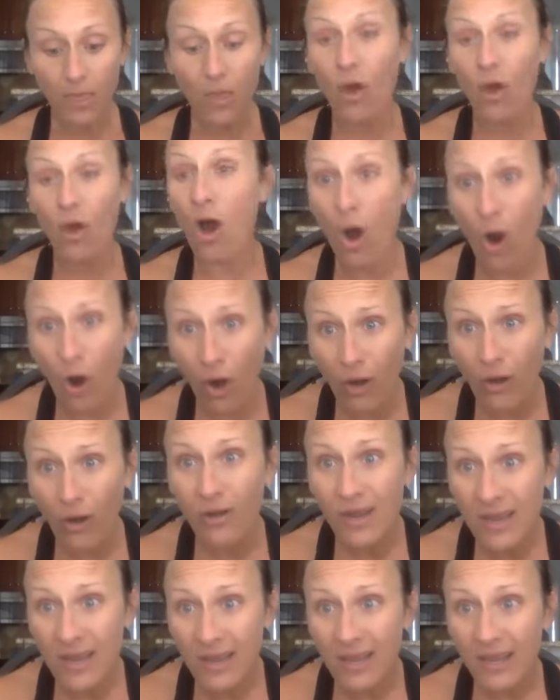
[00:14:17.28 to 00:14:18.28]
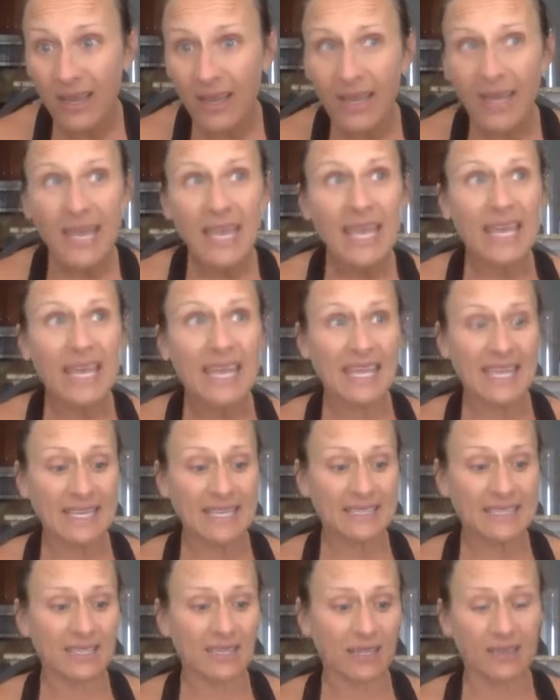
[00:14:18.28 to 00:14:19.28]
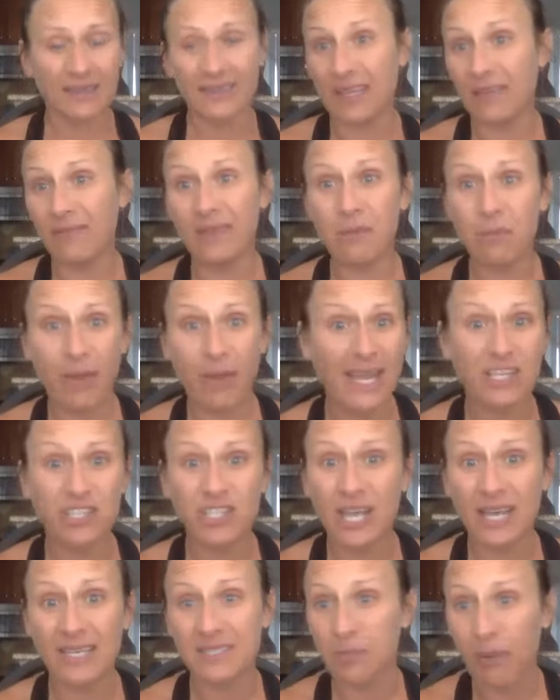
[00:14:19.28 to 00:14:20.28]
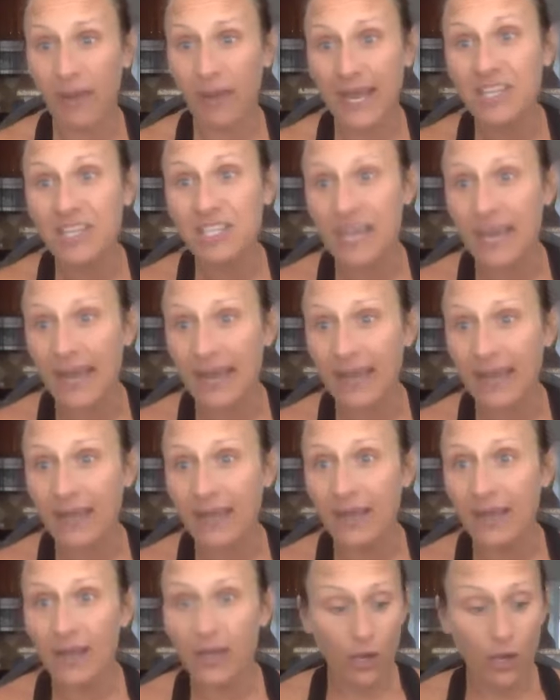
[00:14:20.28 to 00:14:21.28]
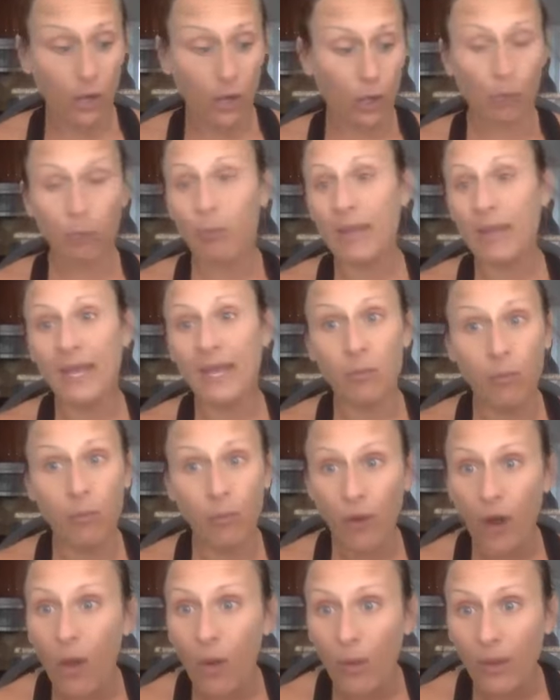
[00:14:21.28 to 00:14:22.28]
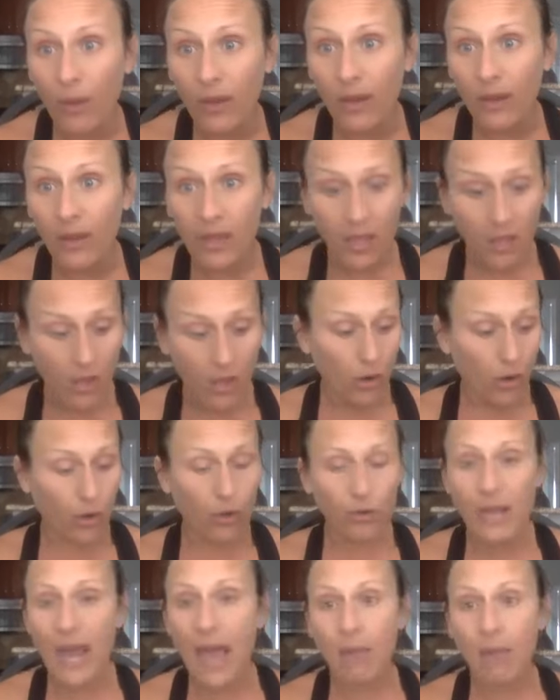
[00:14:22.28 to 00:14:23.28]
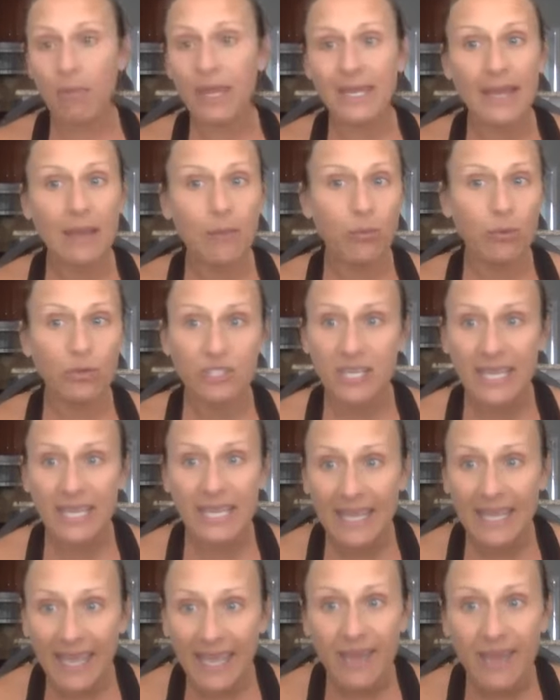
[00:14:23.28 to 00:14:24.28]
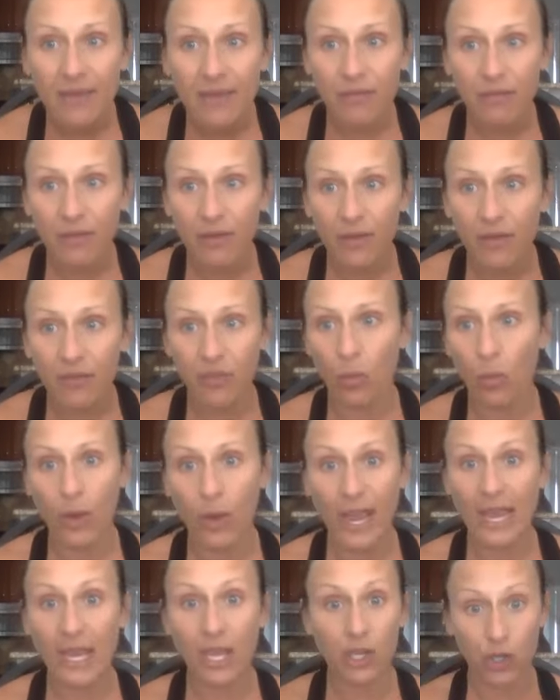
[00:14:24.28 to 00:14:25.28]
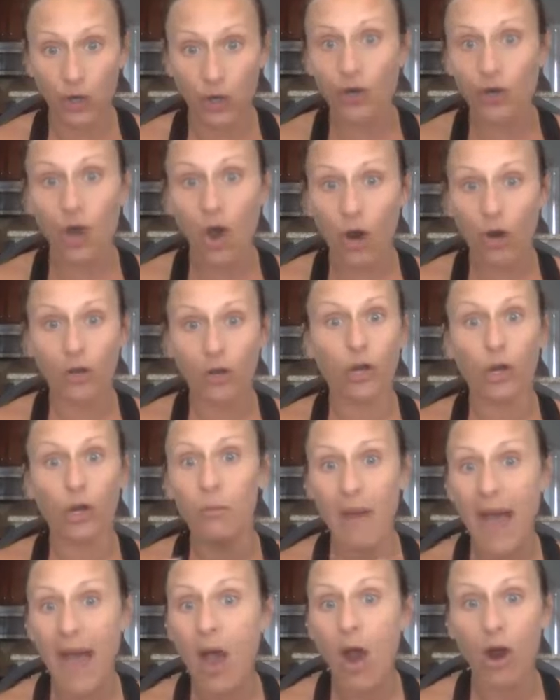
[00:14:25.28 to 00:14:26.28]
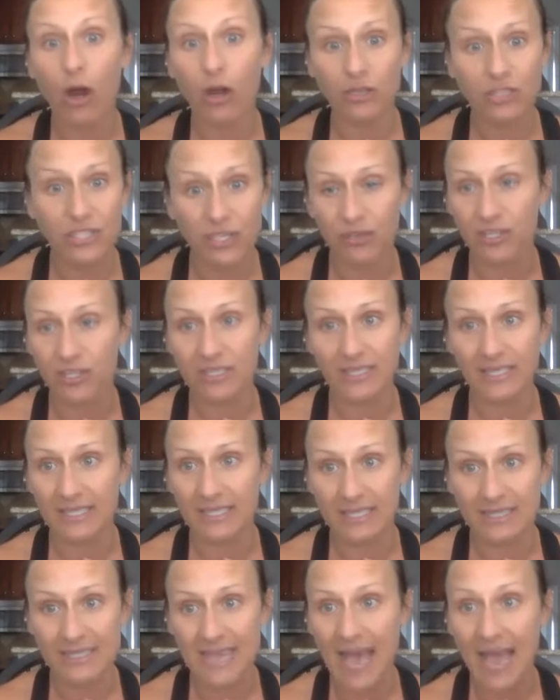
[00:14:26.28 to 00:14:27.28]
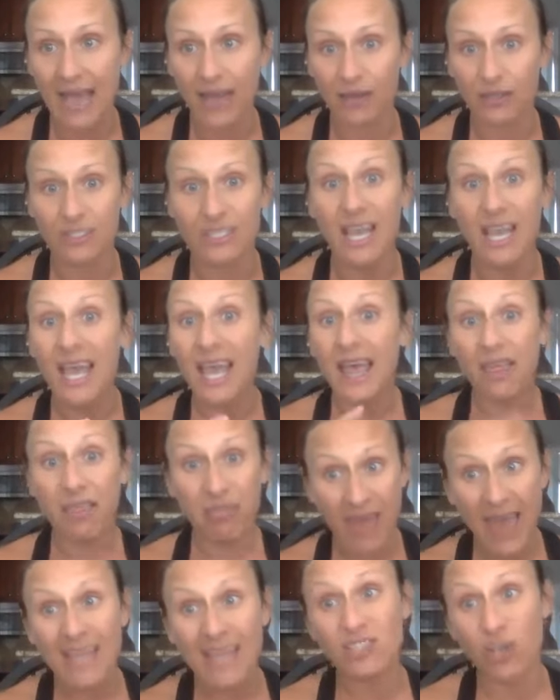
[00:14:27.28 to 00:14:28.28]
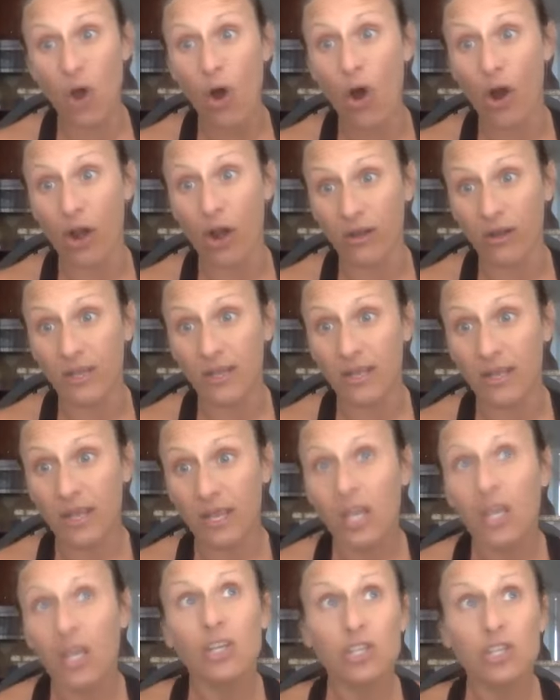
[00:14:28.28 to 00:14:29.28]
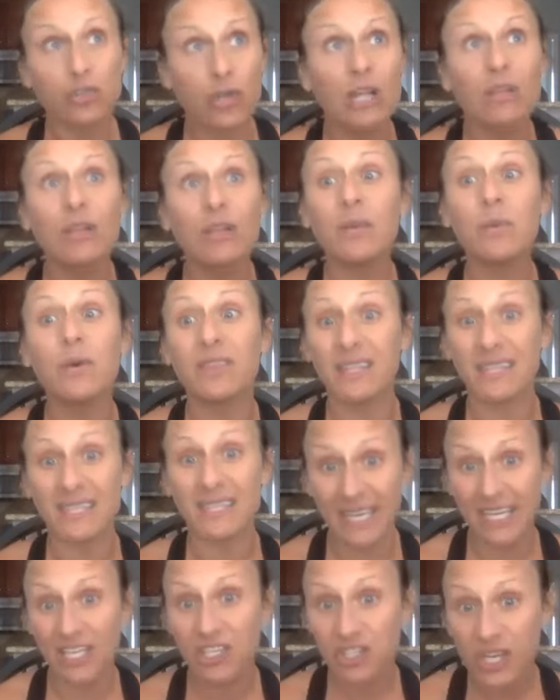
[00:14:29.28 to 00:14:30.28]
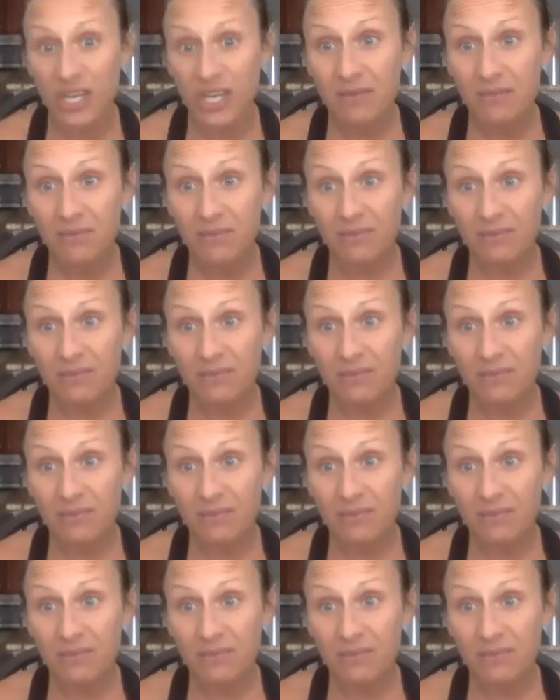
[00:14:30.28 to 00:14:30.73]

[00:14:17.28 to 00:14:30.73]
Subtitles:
Hard is living paycheck to paycheck, or being broke, or not being able to give the way your heart or my heart generously desires. That's hard. Struggling with addiction,